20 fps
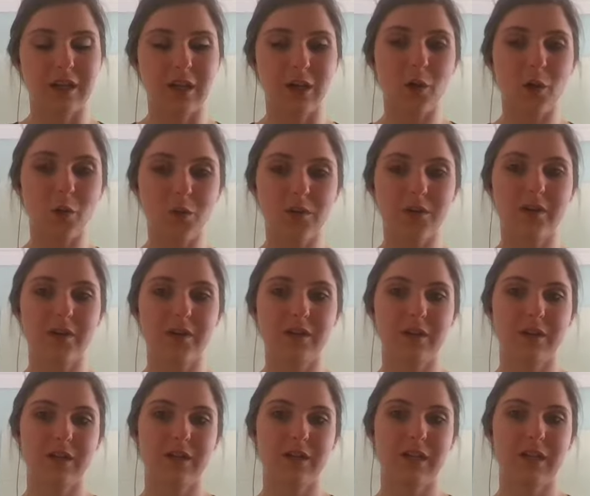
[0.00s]

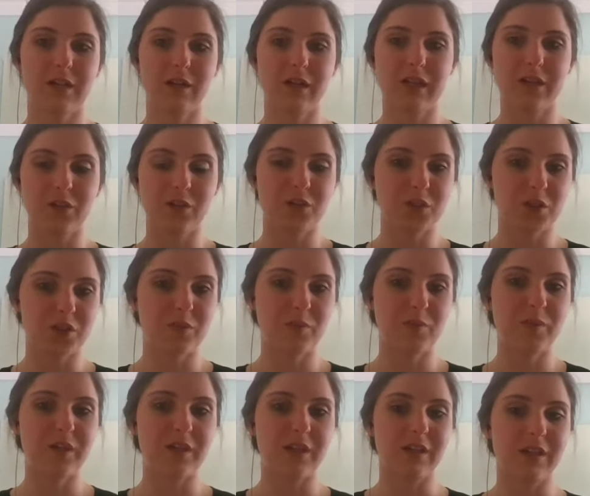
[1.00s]
Or it could just
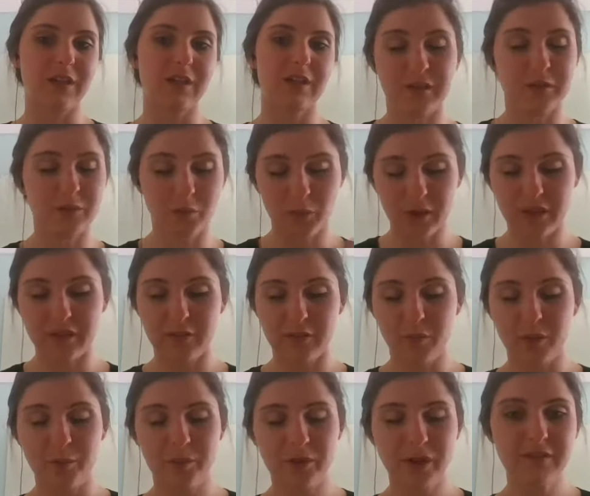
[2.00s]
be one of the
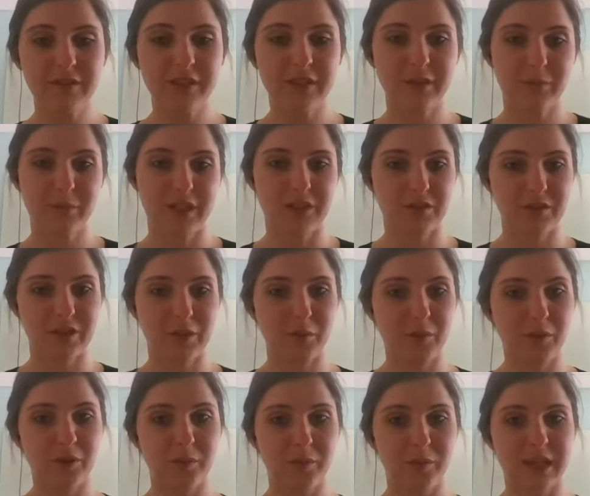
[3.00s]
more prevalent
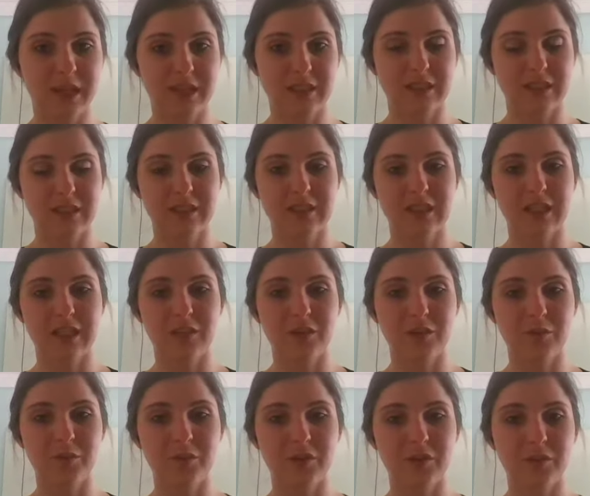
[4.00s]
petrochemical plastics that
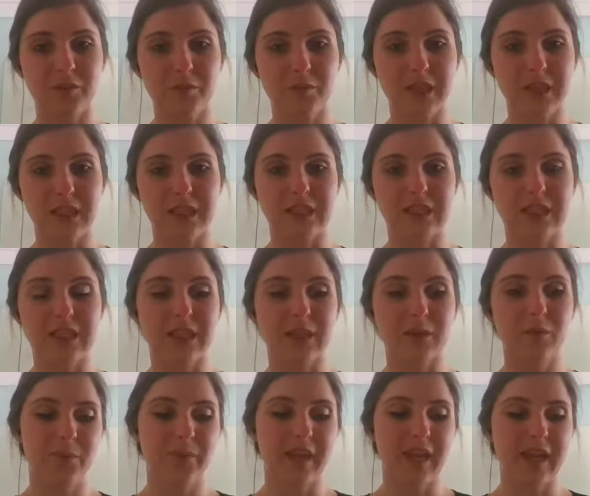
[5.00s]
could be replaced and that
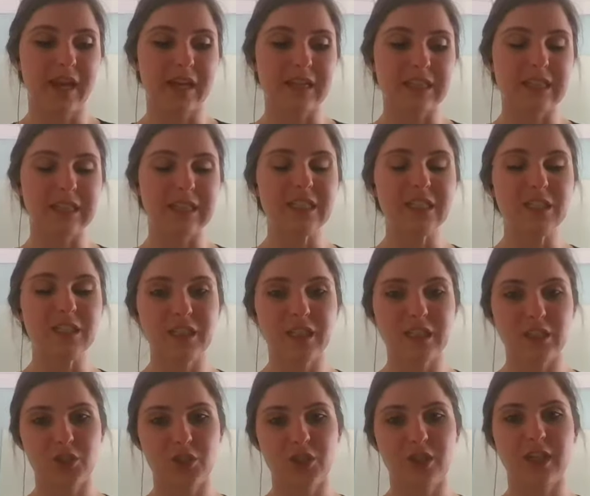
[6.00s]
has the
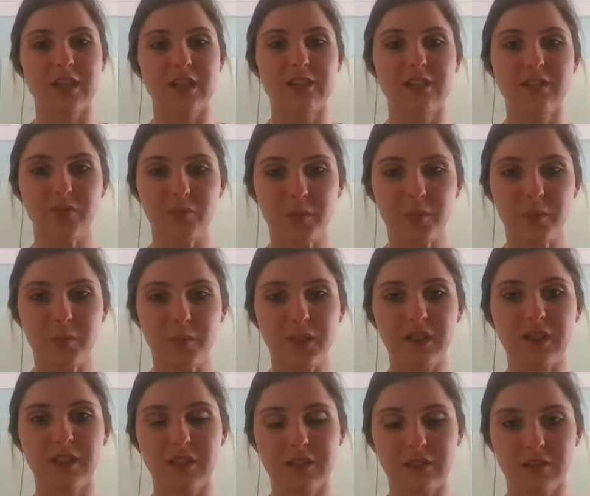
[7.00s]
easiest chance of
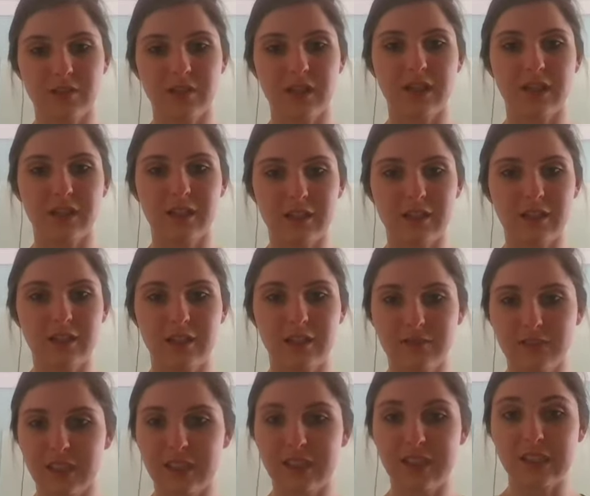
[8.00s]
being integrated in
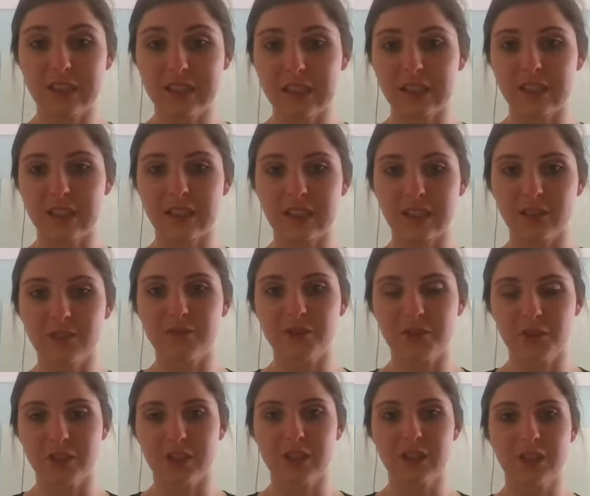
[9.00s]
the existing
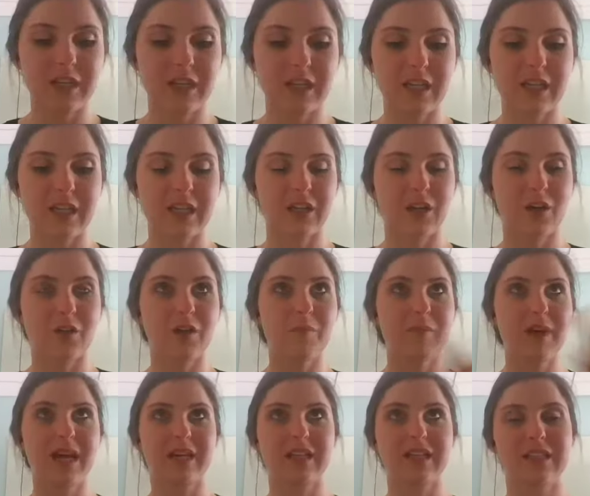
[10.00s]
infrastructure. Going
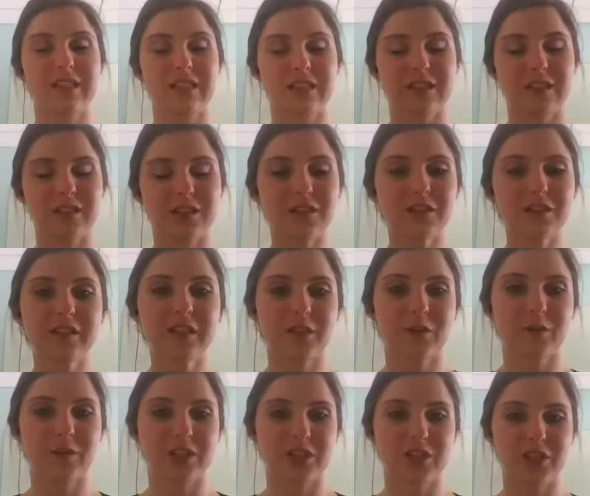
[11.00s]
back to the earlier
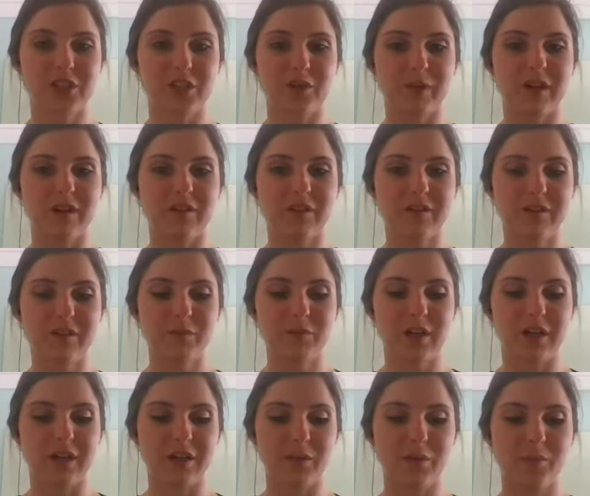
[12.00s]
question about
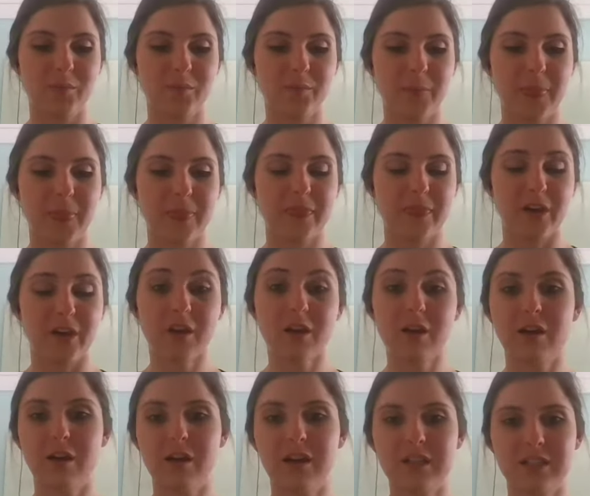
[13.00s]
the
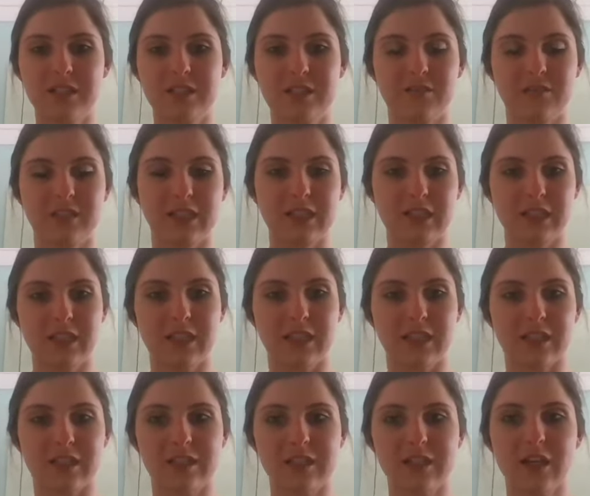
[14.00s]
cost of these
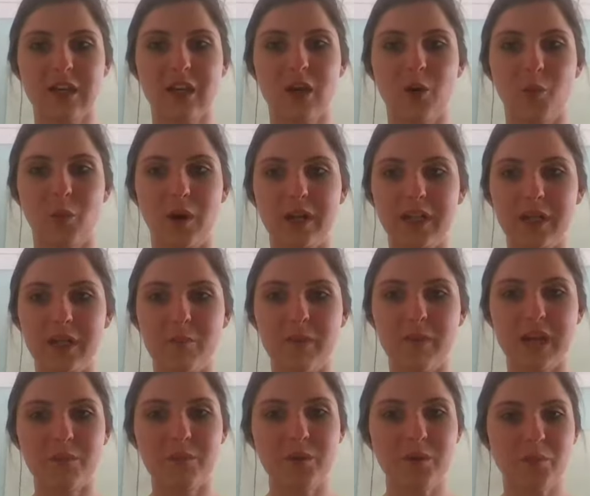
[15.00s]
things, while it
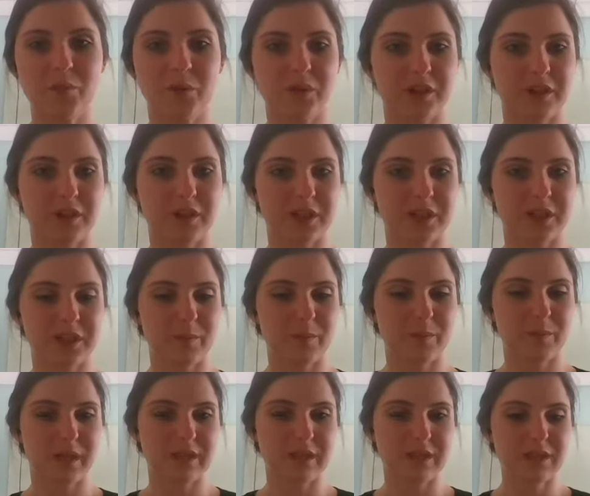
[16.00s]
may be more
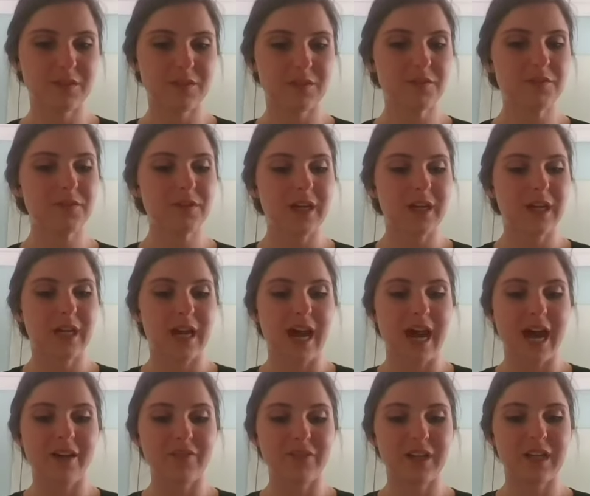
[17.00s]
expensive,
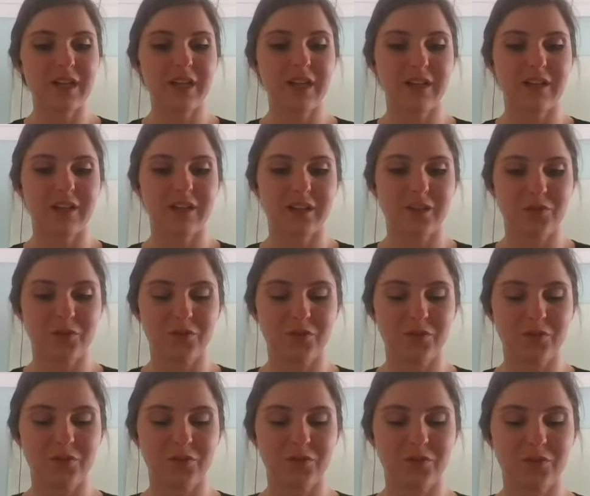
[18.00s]
having
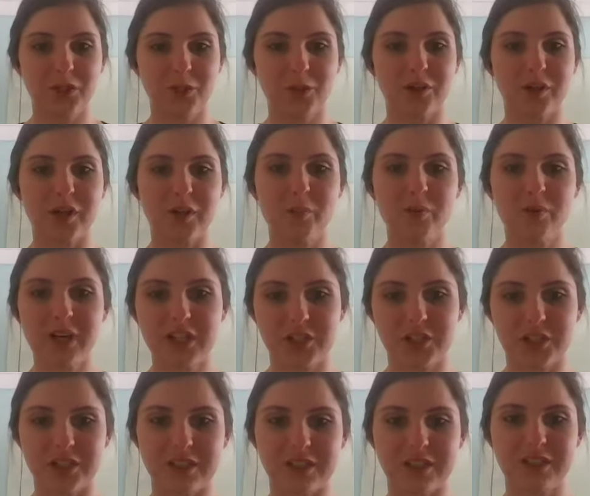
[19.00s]
regulatory
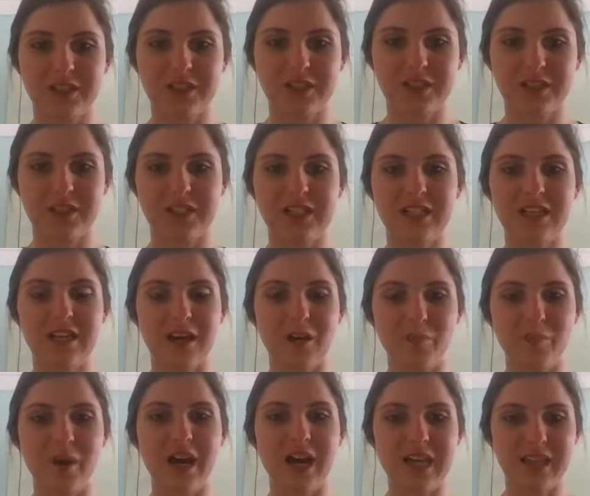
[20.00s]
pressure to not
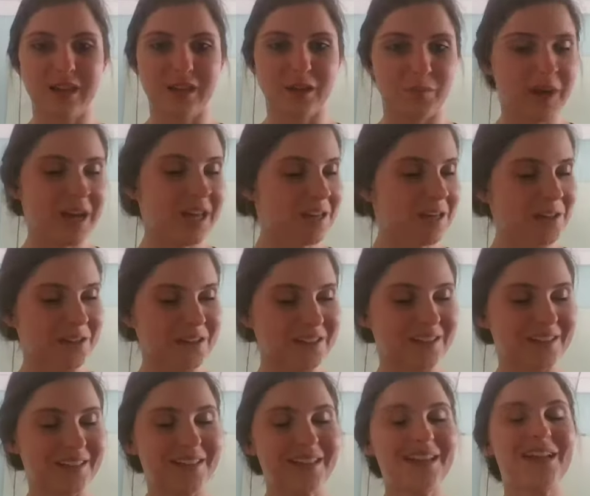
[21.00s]
buy the competitor
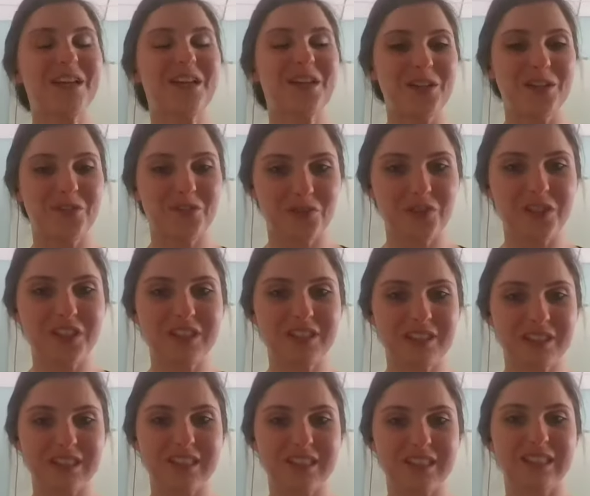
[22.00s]

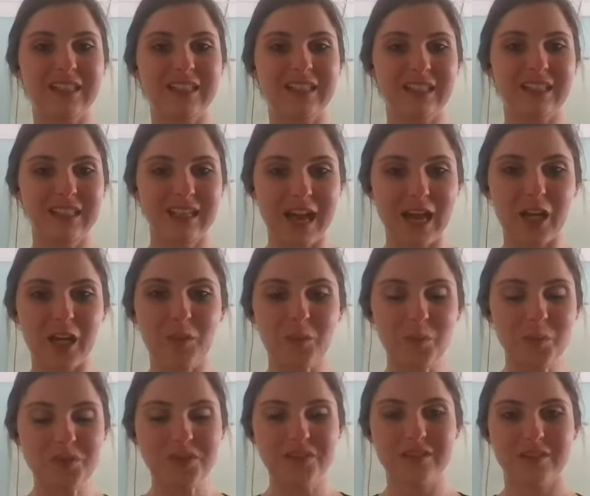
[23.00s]
conveniently
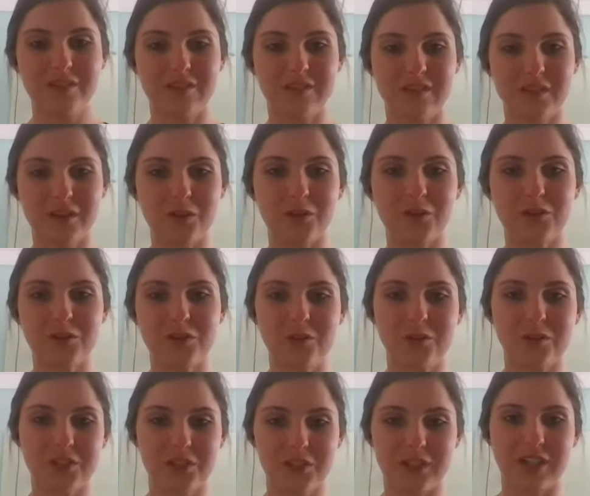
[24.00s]
helps those who
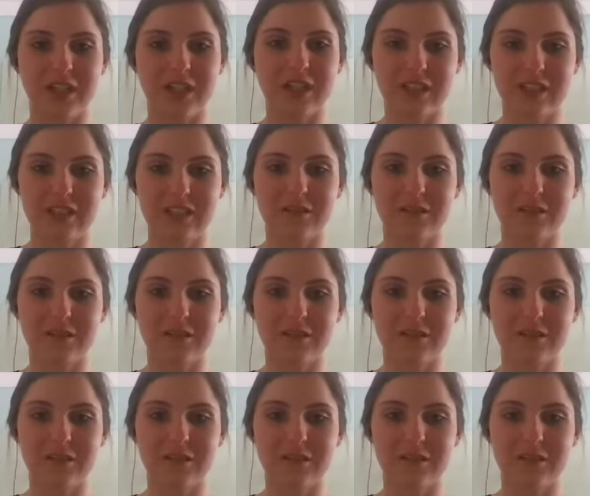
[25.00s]
are trying to